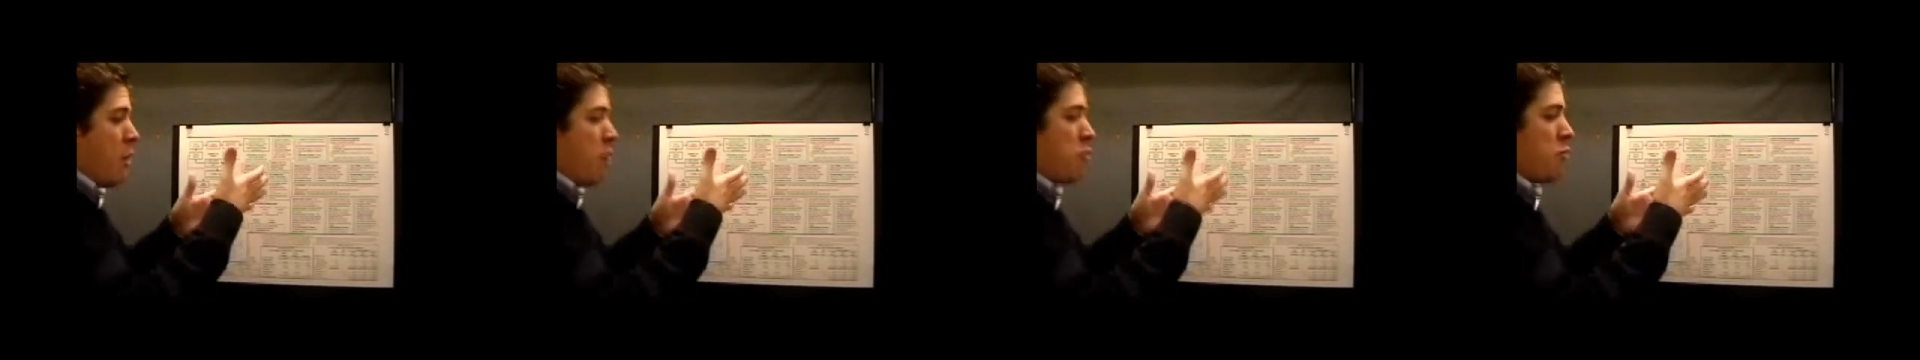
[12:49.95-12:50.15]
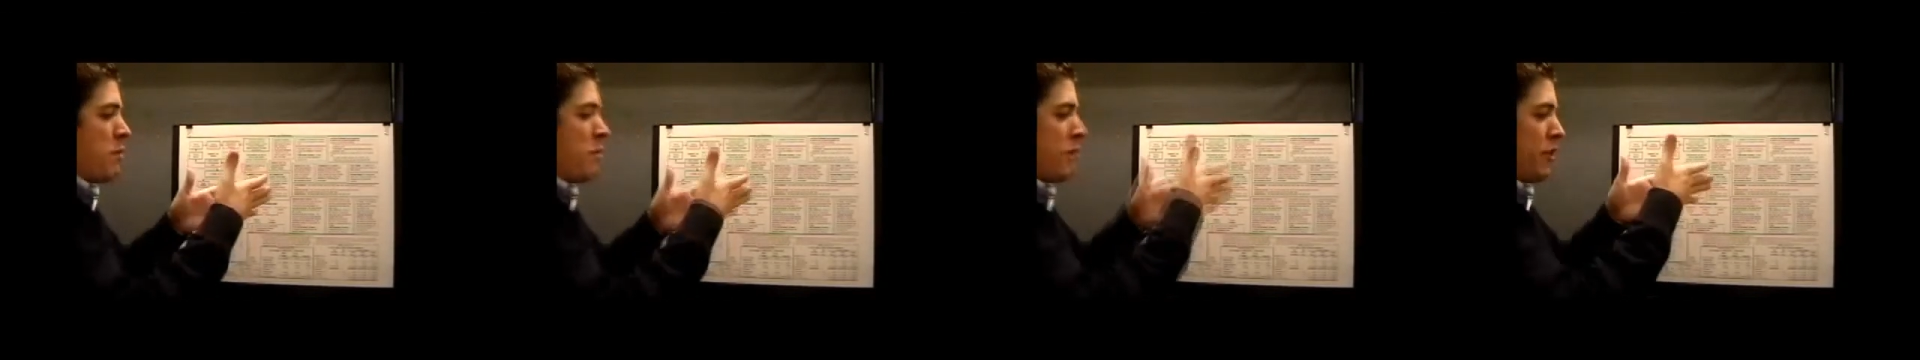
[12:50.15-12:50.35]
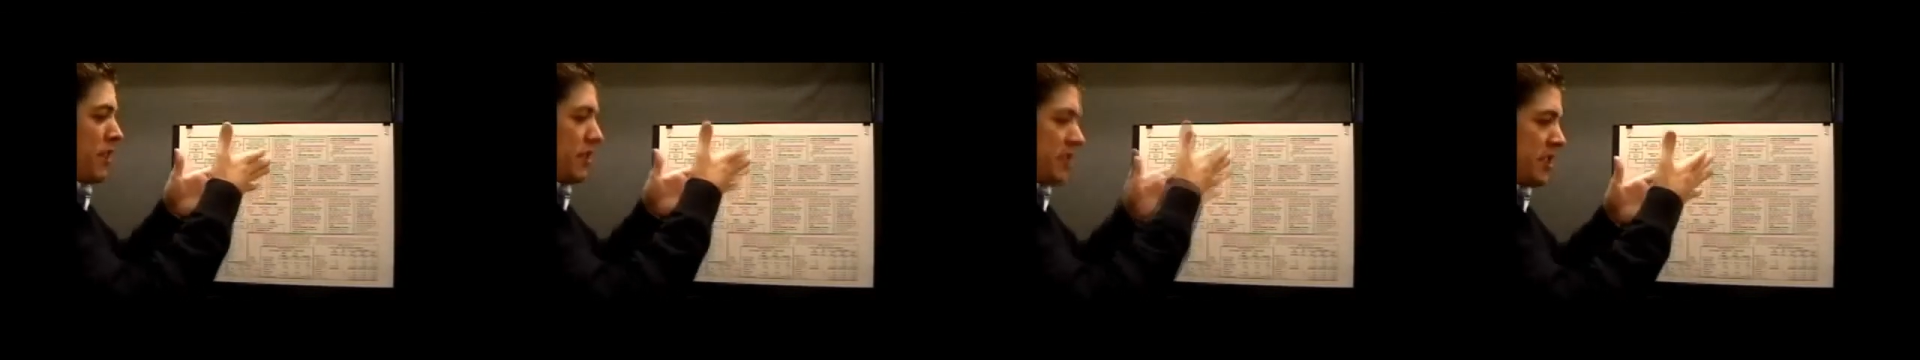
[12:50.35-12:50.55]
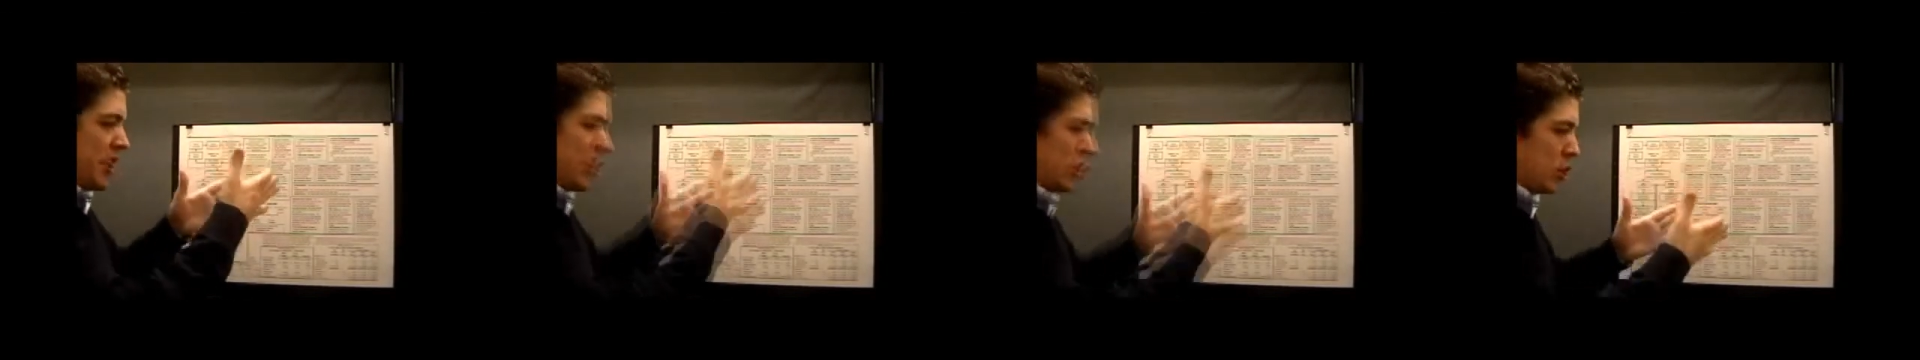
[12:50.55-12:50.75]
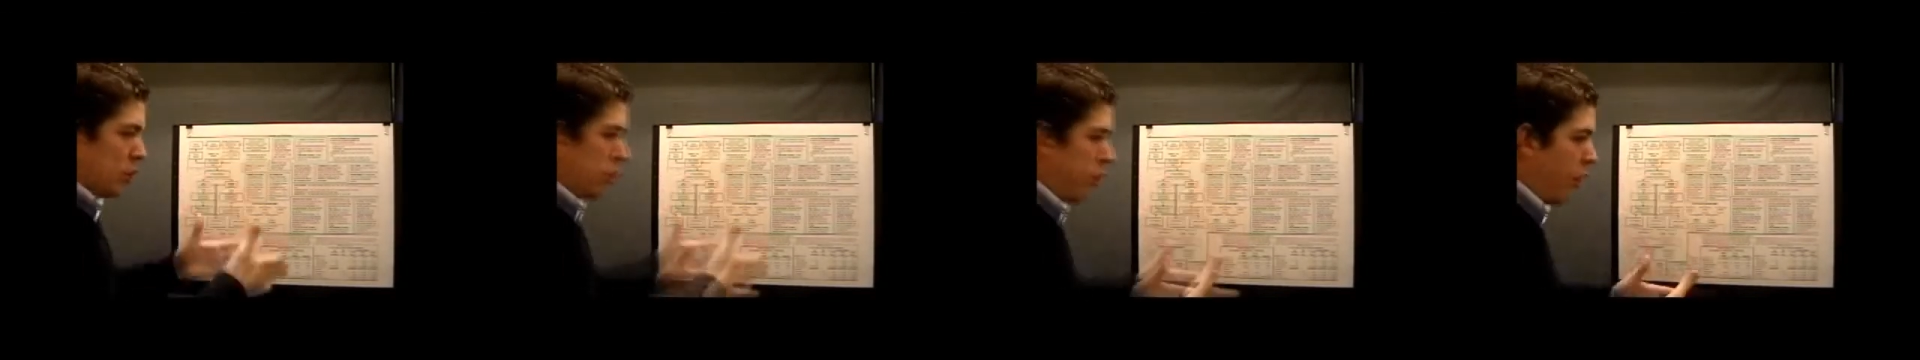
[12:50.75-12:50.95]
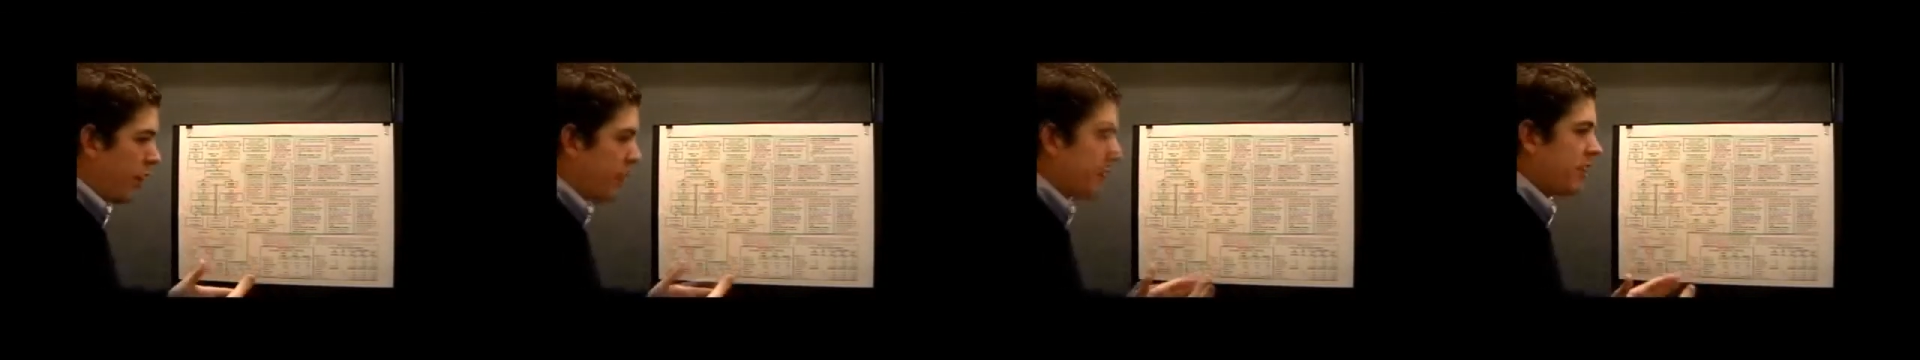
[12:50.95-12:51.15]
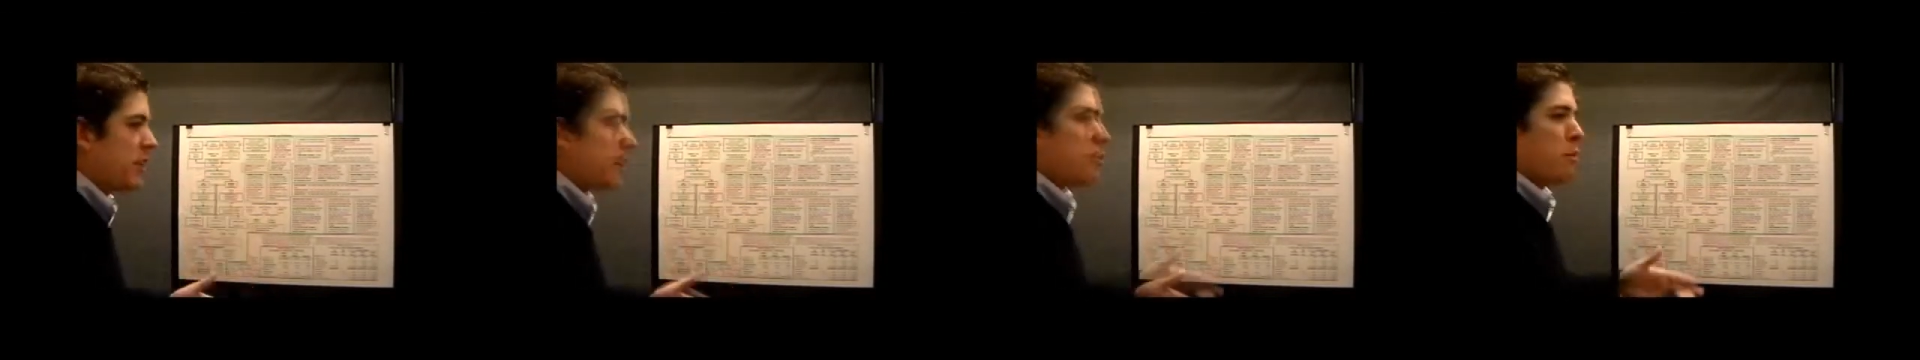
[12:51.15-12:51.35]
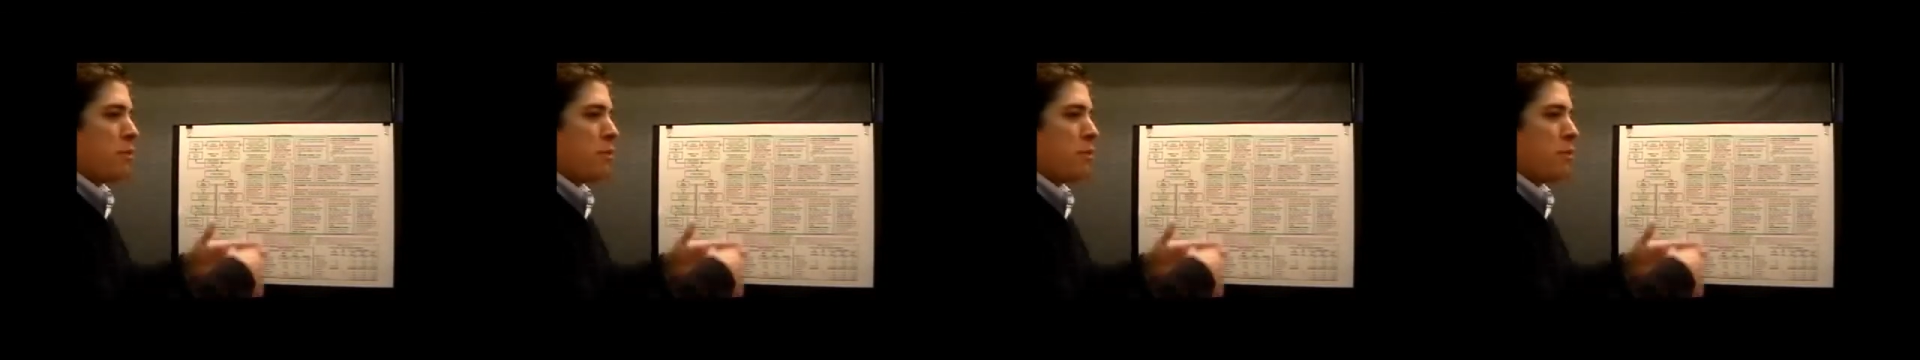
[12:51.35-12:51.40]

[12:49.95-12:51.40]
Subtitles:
We put the standard quantity,